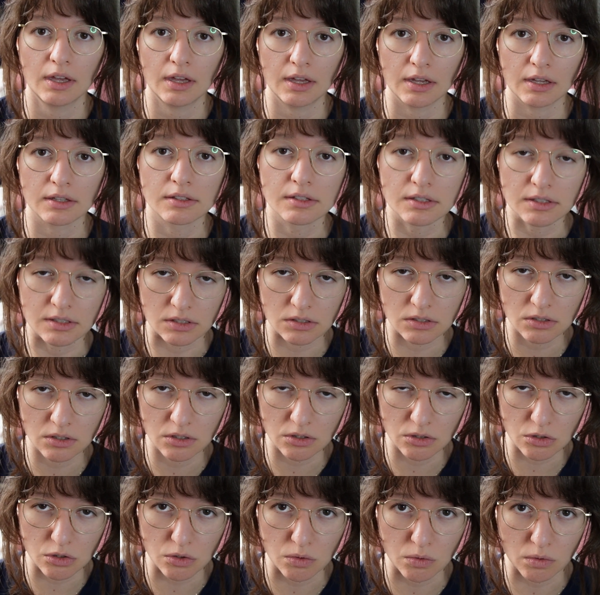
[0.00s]
it is
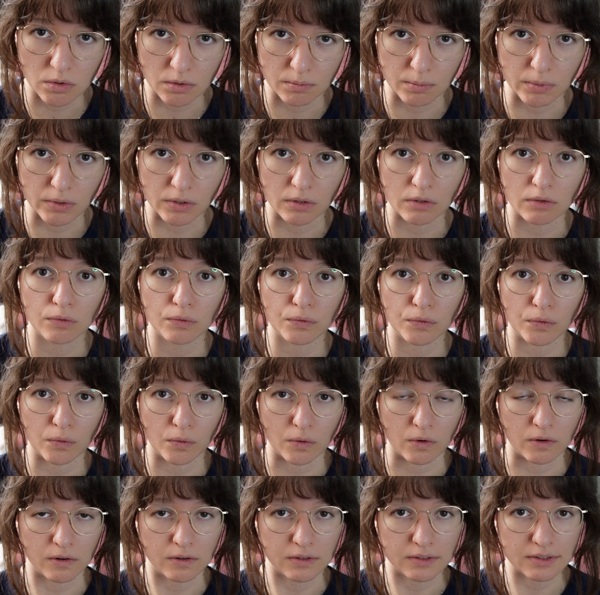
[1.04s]
durable
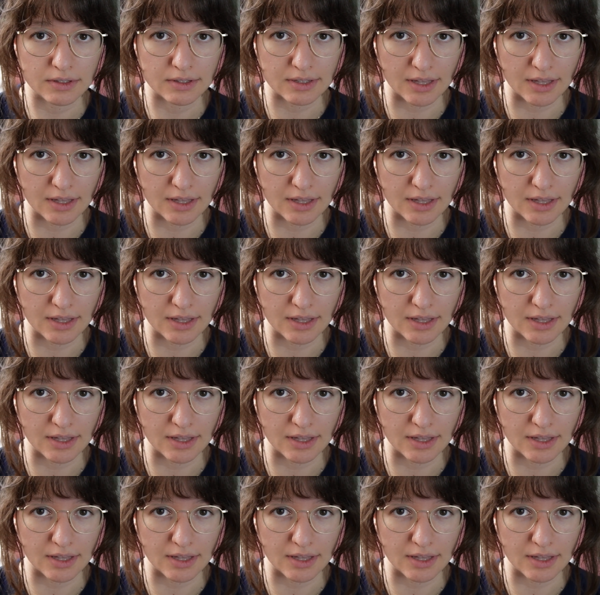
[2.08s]
for